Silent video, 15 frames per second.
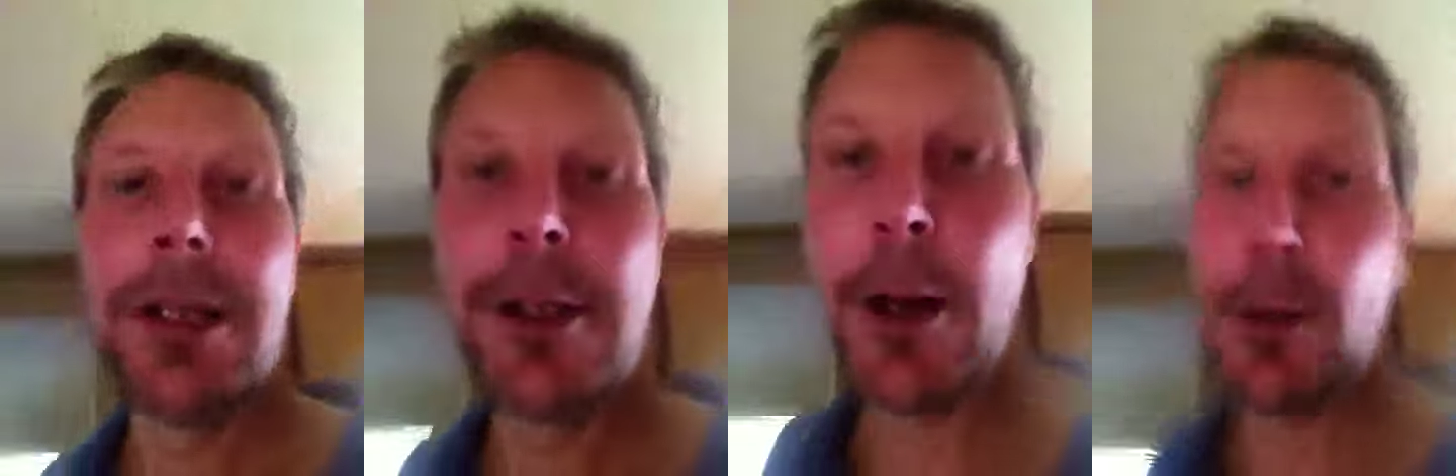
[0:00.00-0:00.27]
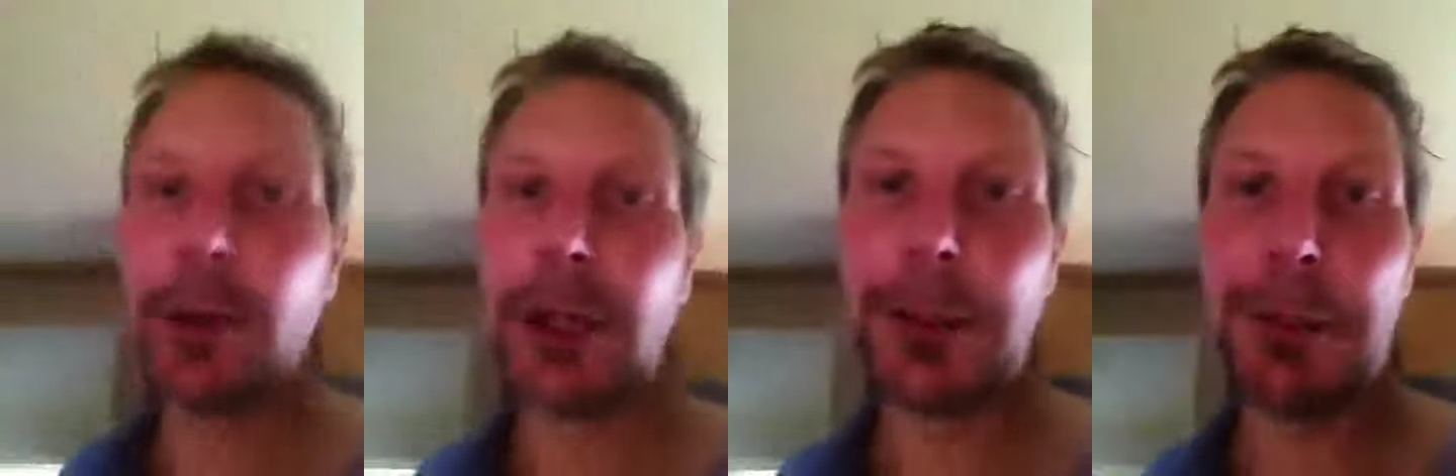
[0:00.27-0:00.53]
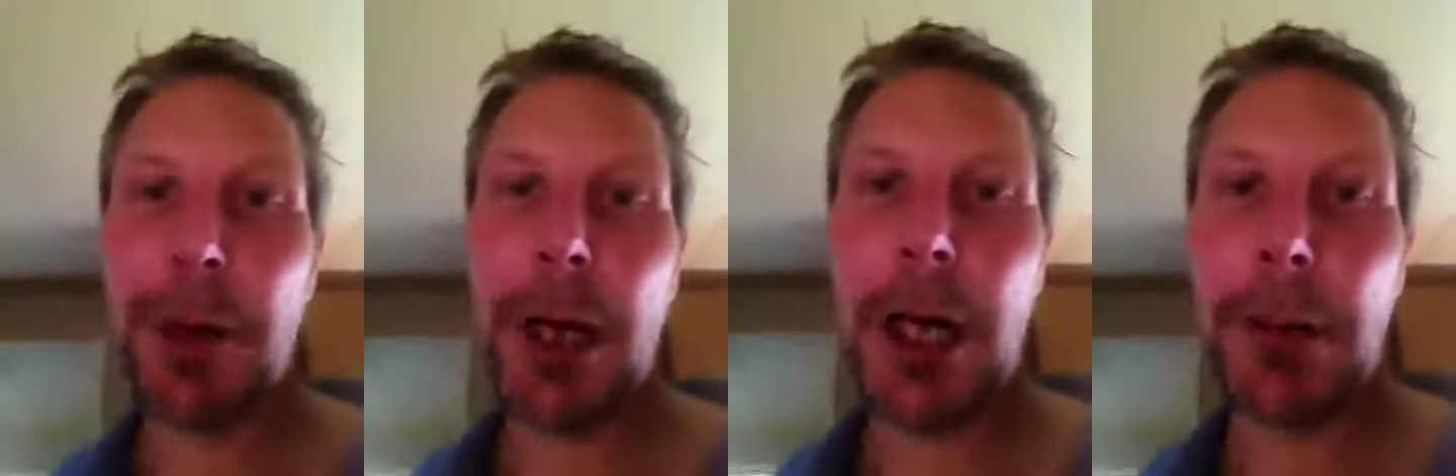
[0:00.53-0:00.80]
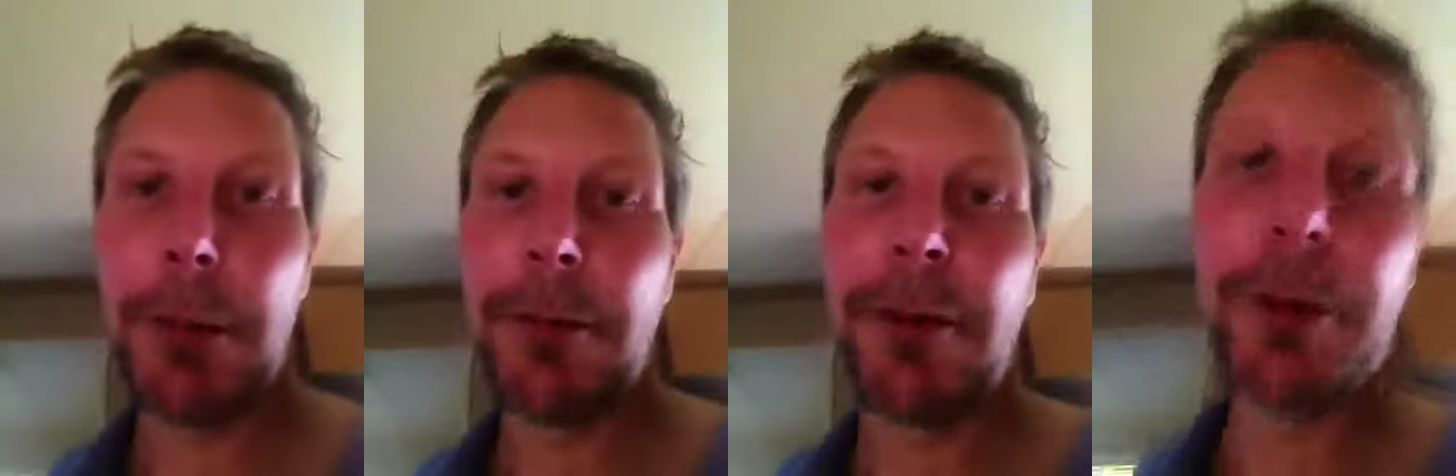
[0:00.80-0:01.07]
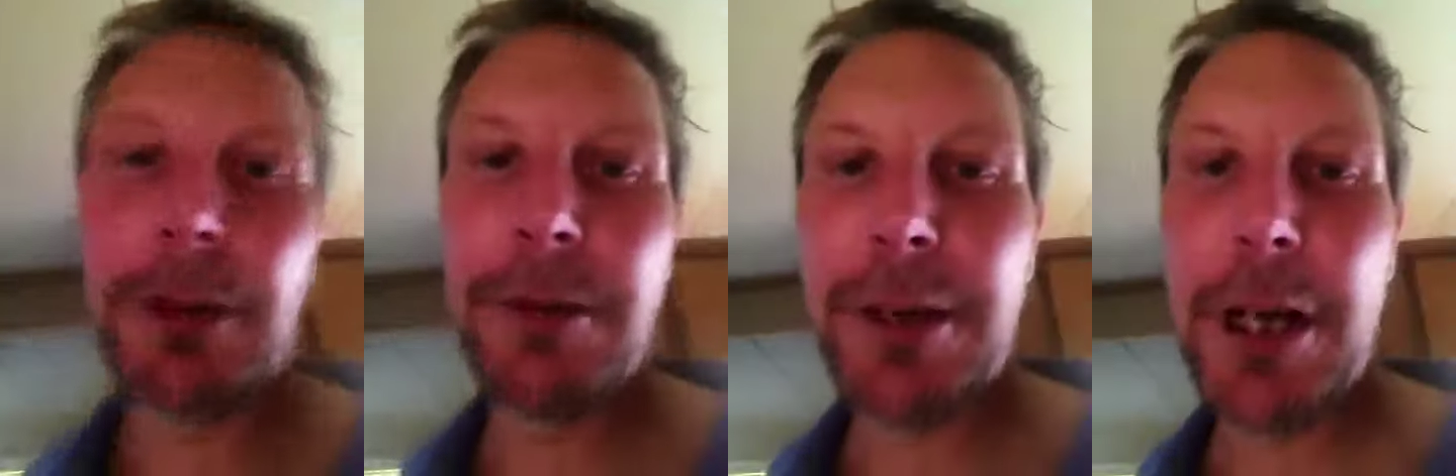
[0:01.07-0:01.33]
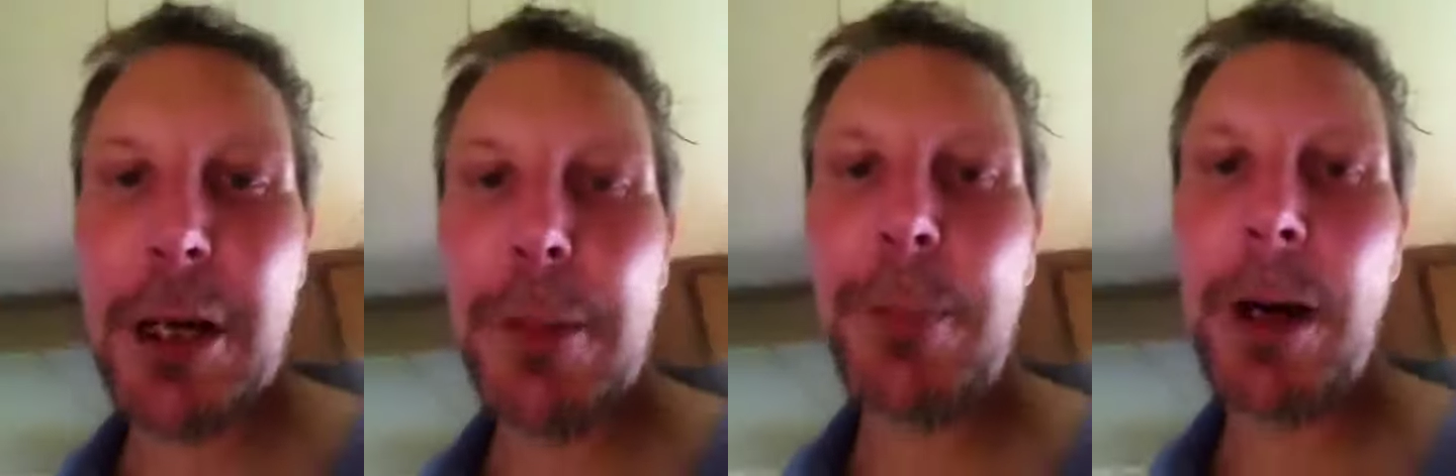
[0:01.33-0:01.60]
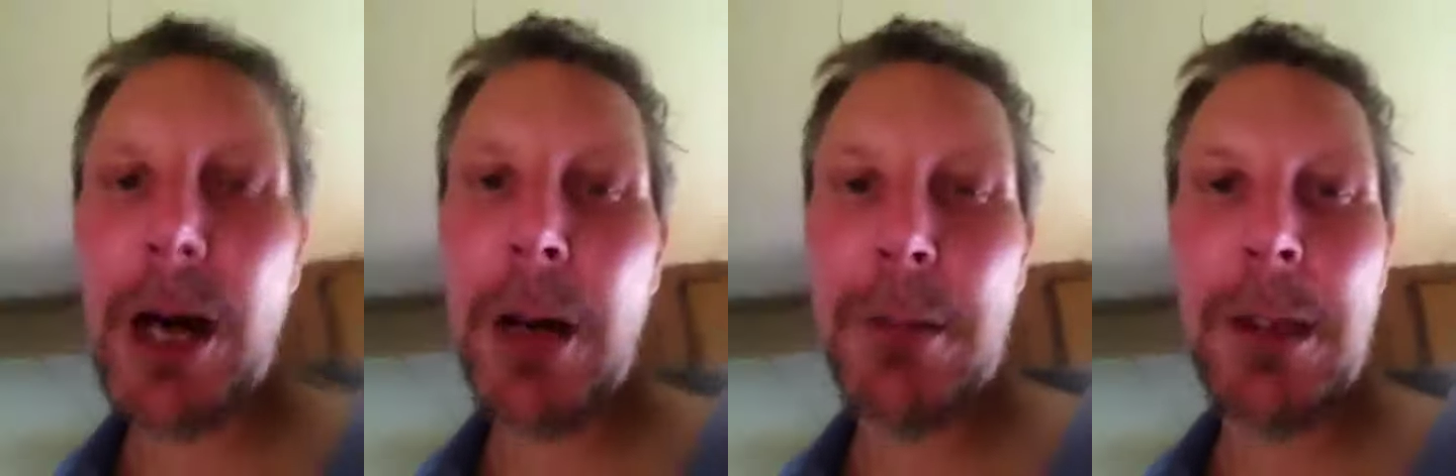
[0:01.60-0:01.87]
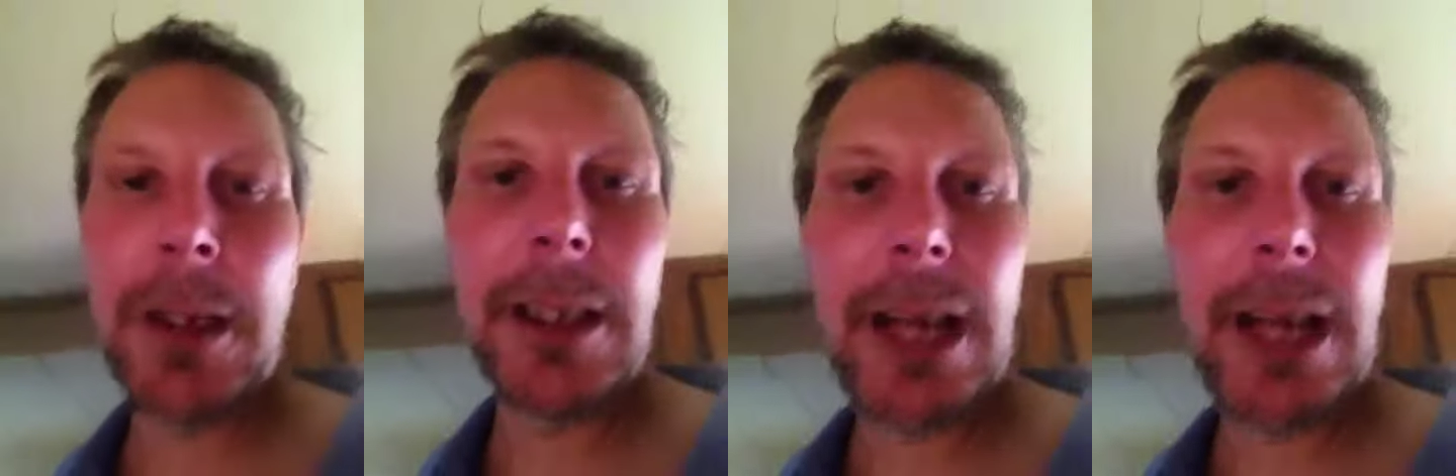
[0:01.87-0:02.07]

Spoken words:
don't spray them. If you live in an apartment